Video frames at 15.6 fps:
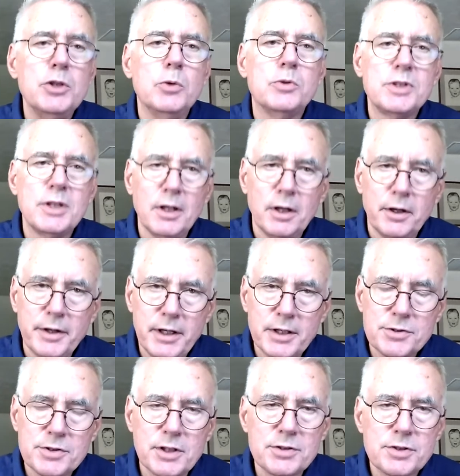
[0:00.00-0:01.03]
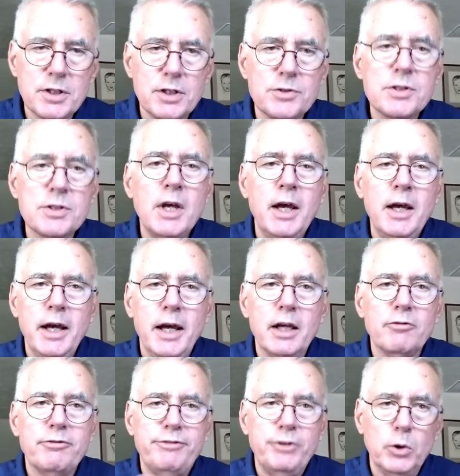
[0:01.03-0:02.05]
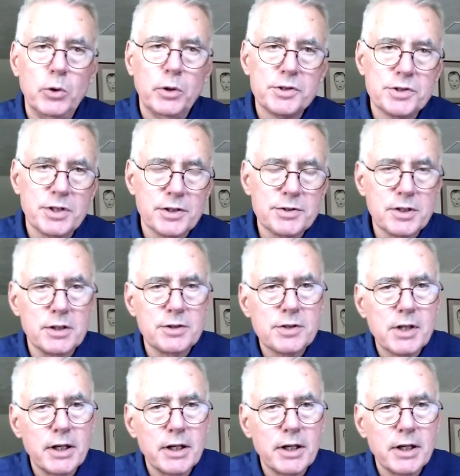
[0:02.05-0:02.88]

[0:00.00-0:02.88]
utility assistance, and food assistance.